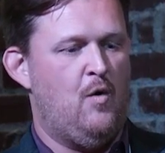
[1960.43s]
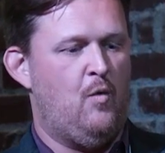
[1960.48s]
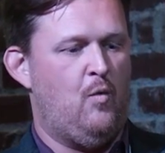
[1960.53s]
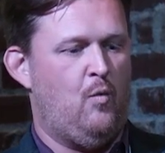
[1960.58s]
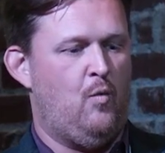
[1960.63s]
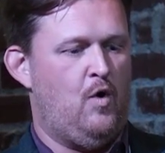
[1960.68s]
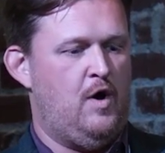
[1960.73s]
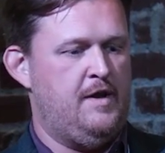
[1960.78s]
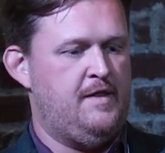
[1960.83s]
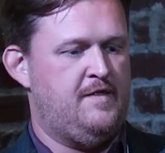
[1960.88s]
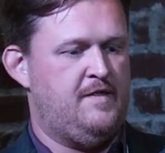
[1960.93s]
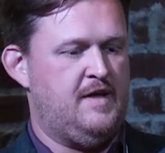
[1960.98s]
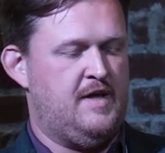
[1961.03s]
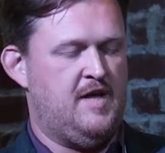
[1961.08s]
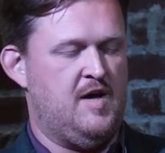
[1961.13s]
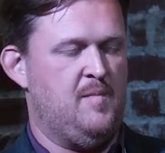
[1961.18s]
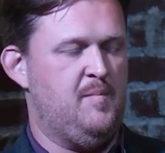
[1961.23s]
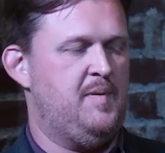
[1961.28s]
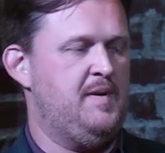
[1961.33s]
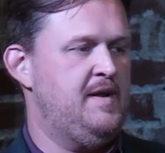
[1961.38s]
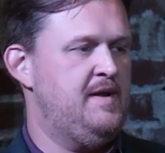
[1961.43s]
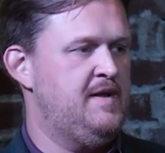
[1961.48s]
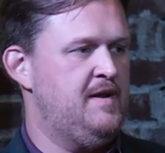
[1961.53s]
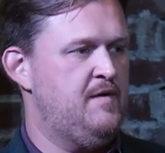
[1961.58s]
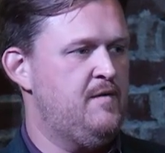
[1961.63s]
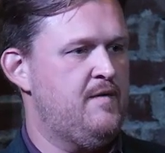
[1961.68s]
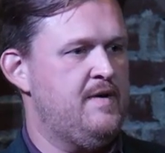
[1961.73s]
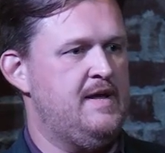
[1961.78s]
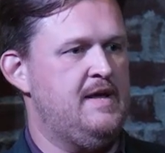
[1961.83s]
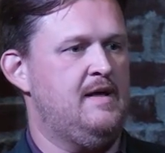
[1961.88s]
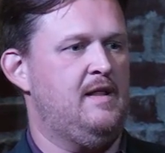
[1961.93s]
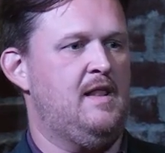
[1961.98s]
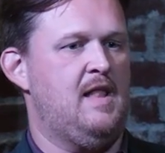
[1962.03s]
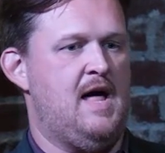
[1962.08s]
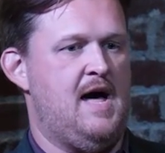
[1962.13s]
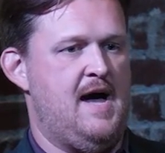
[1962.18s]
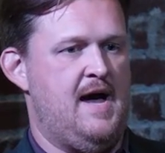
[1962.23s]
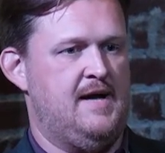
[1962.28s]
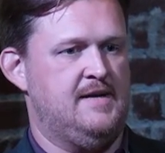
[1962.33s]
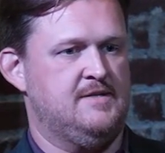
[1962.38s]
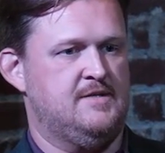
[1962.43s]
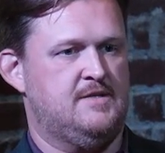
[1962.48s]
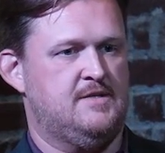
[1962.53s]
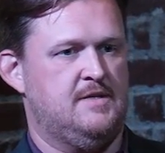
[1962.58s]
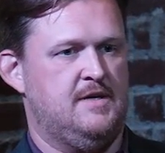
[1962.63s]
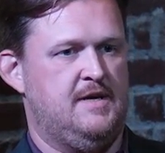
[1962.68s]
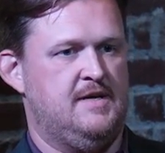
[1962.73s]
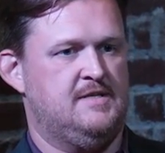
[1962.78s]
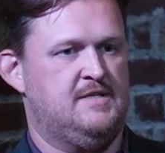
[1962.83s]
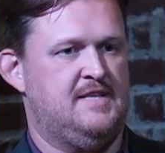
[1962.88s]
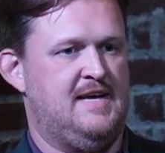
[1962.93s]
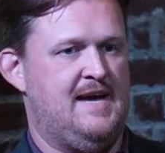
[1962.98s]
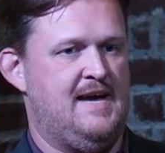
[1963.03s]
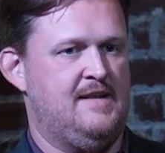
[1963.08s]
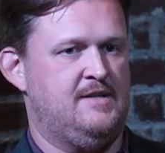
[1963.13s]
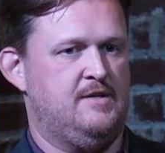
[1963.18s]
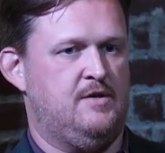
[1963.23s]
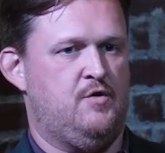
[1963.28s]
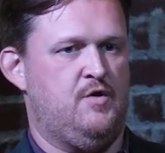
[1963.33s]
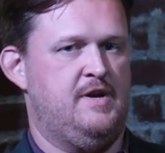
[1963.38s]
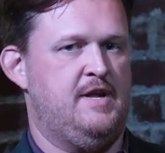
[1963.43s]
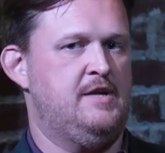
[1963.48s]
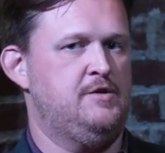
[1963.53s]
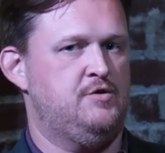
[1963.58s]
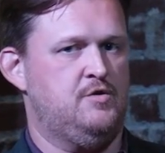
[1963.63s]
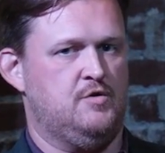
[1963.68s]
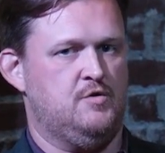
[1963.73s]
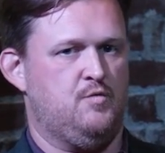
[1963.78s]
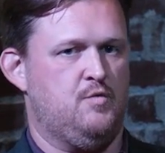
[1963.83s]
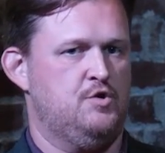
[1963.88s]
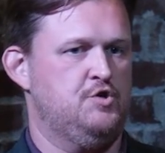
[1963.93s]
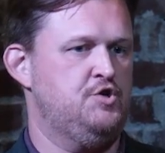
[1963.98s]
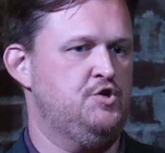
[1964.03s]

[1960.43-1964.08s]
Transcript: What the company didn't realize is that credentials were